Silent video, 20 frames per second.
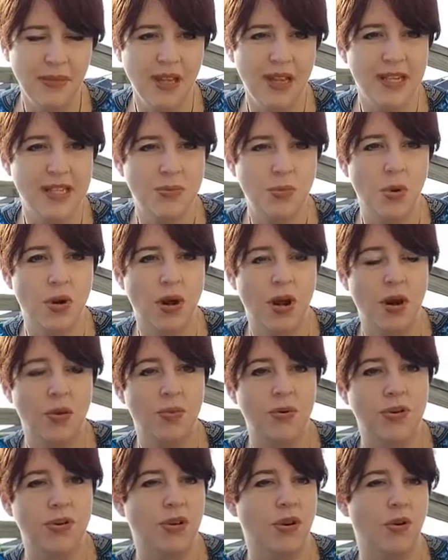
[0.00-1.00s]
is what I
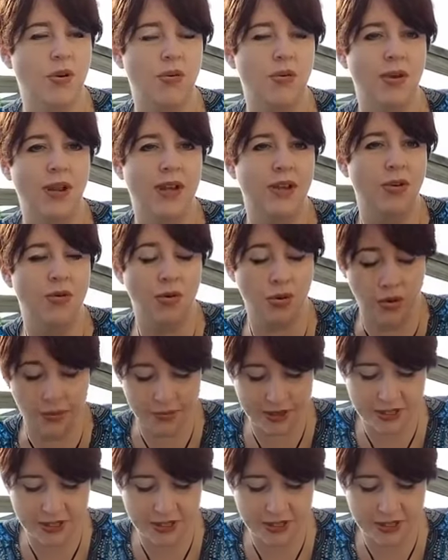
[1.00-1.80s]
would call a group.